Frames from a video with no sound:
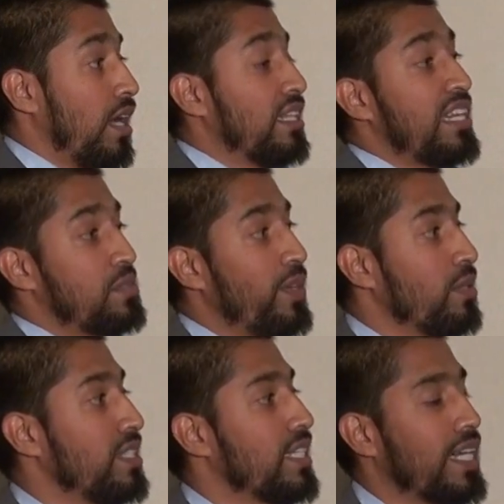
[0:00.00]
Allah
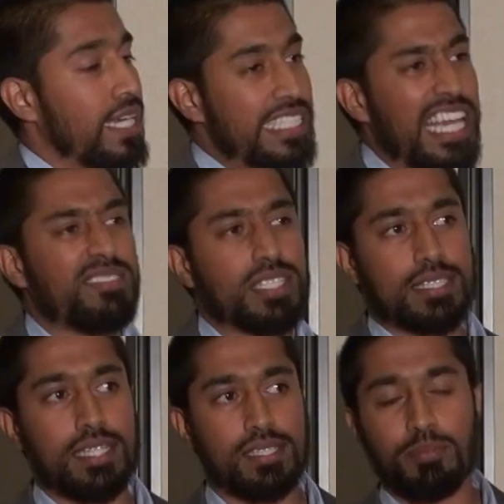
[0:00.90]
subhanahu wa ta'ala gave us
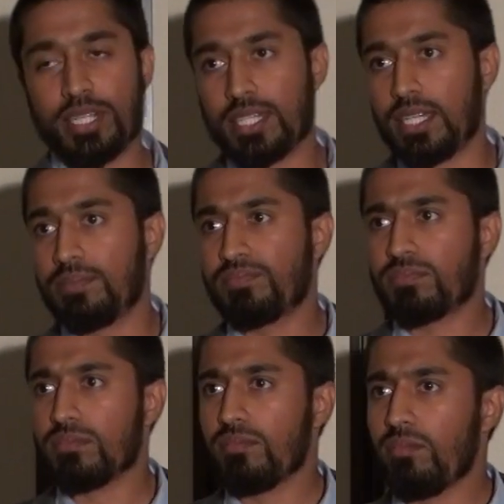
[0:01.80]
this ability.
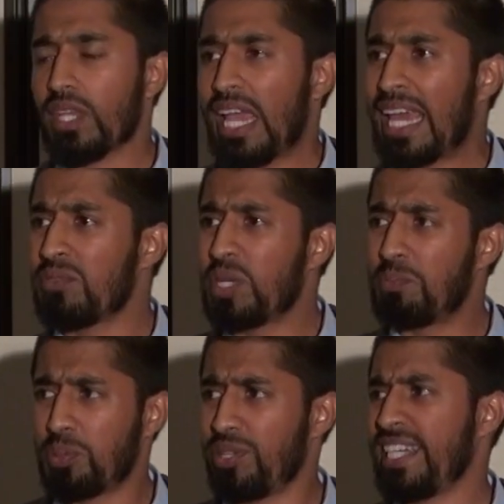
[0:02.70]
And we
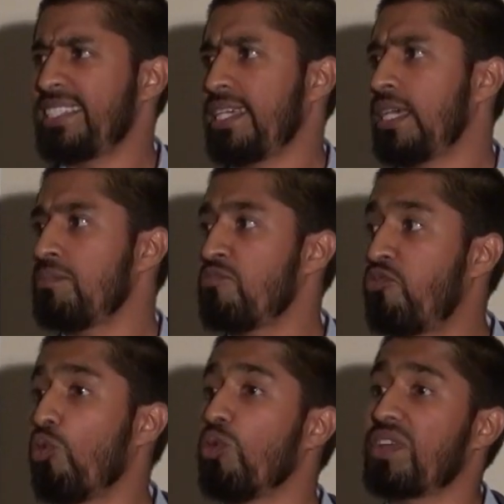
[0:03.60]
praise Him
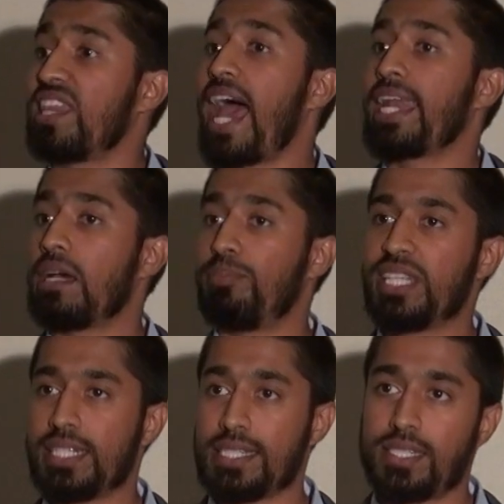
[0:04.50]
for that
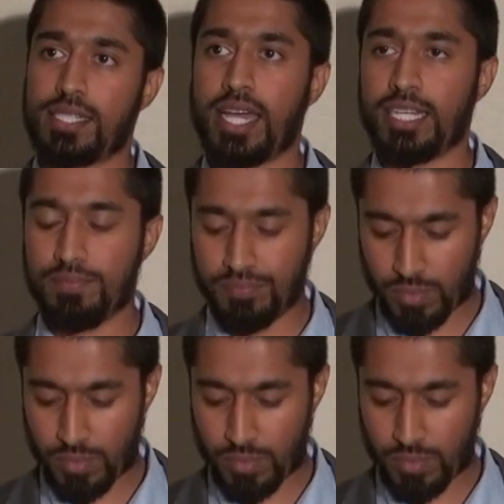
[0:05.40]
ability tonight.